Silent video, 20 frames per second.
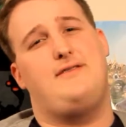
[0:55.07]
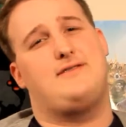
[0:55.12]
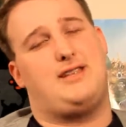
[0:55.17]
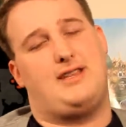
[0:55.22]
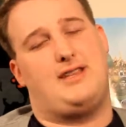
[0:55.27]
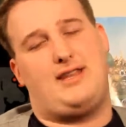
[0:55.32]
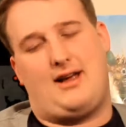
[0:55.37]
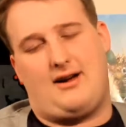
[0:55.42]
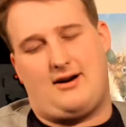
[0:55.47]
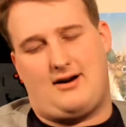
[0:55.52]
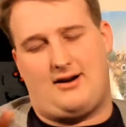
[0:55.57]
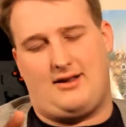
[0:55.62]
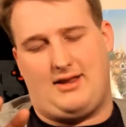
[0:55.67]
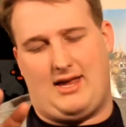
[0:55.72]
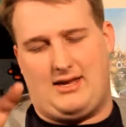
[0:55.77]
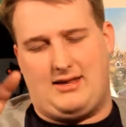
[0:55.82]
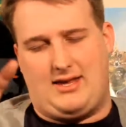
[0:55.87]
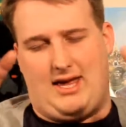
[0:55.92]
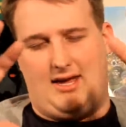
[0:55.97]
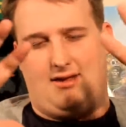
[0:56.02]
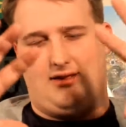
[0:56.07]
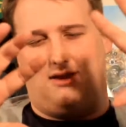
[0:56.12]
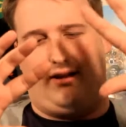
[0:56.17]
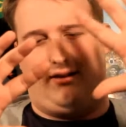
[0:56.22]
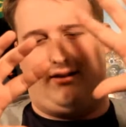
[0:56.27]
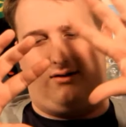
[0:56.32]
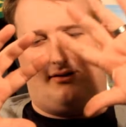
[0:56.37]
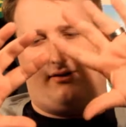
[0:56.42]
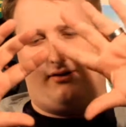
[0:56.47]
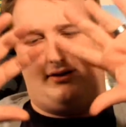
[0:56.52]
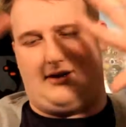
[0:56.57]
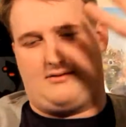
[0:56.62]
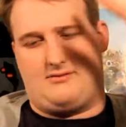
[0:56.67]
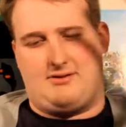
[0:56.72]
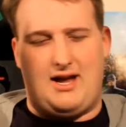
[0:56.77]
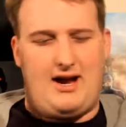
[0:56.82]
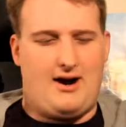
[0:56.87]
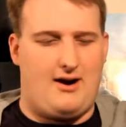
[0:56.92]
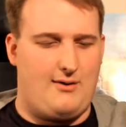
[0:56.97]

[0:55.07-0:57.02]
and they're there,